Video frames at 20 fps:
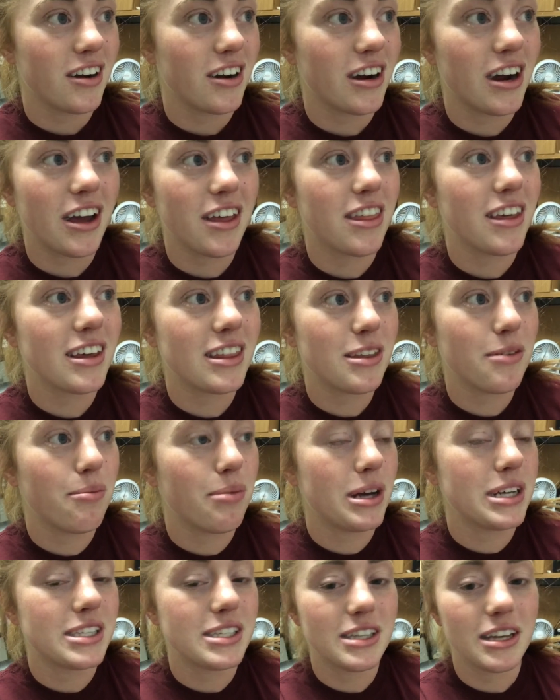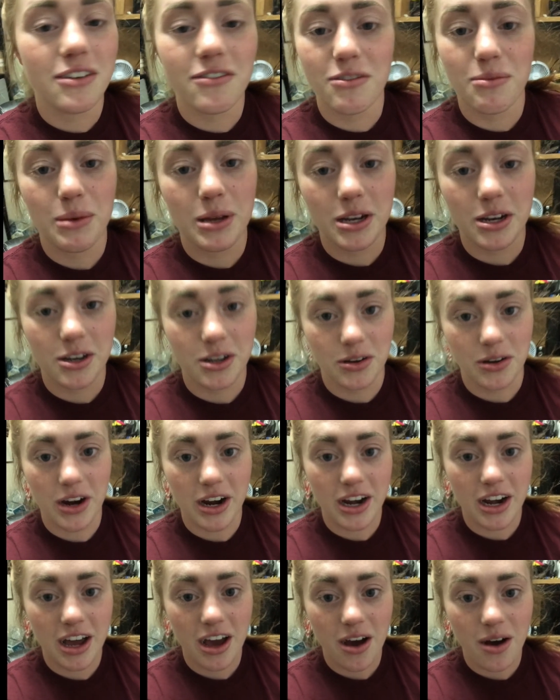Or I think the best thing for me to do
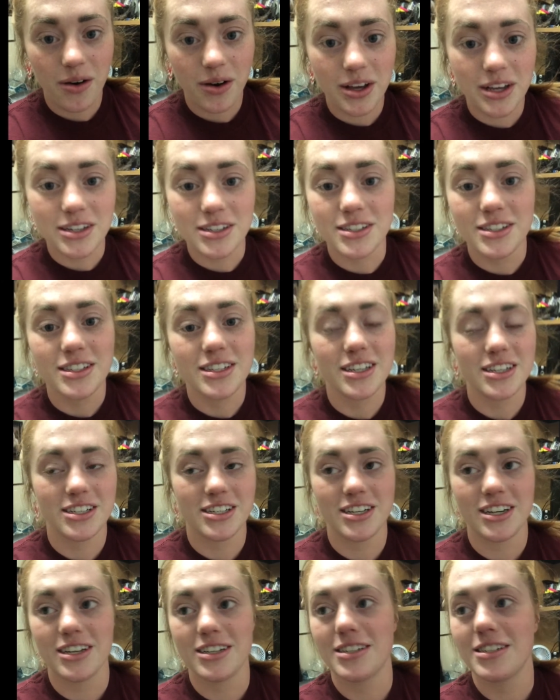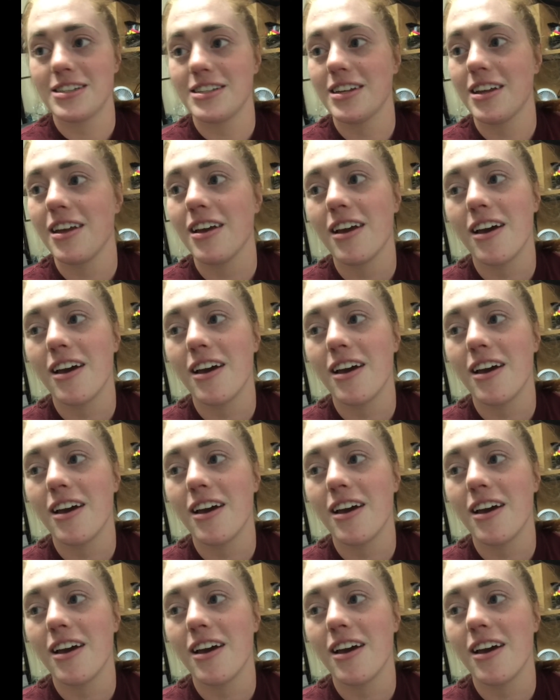right now is to just